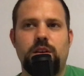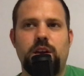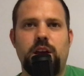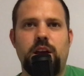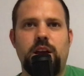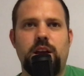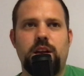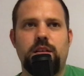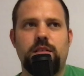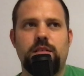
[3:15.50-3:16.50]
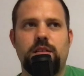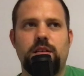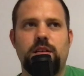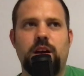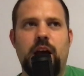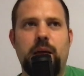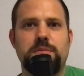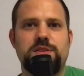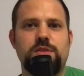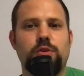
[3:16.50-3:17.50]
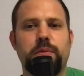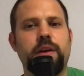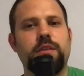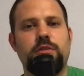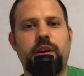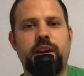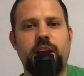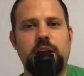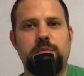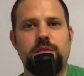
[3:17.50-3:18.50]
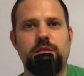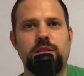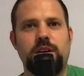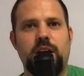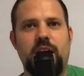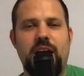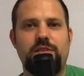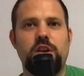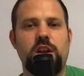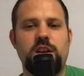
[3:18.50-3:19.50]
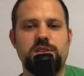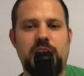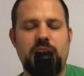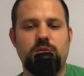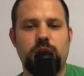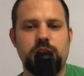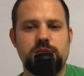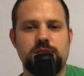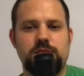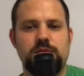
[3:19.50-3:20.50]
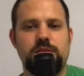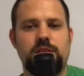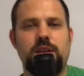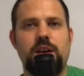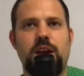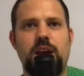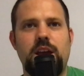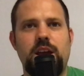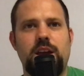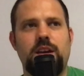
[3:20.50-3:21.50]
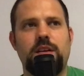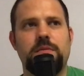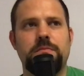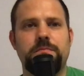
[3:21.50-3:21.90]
And I'm still playing through that game. I haven't done any side quest, and